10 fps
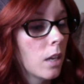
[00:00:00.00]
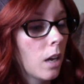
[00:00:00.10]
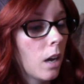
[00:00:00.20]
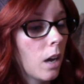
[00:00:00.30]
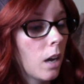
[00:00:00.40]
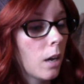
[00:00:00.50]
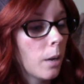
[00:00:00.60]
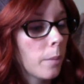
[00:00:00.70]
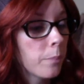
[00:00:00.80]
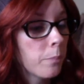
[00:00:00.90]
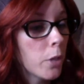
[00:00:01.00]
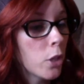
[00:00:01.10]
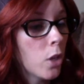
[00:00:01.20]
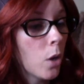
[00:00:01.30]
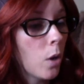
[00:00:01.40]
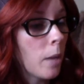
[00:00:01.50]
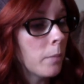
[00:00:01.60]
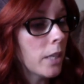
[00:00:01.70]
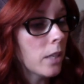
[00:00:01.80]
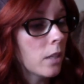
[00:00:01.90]
But you know, I'm
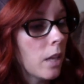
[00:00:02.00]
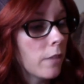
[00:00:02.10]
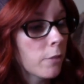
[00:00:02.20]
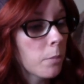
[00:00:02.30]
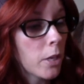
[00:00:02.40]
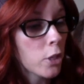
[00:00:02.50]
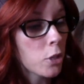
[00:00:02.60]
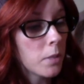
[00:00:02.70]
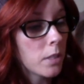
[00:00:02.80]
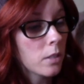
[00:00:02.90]
like a glutton for punishment,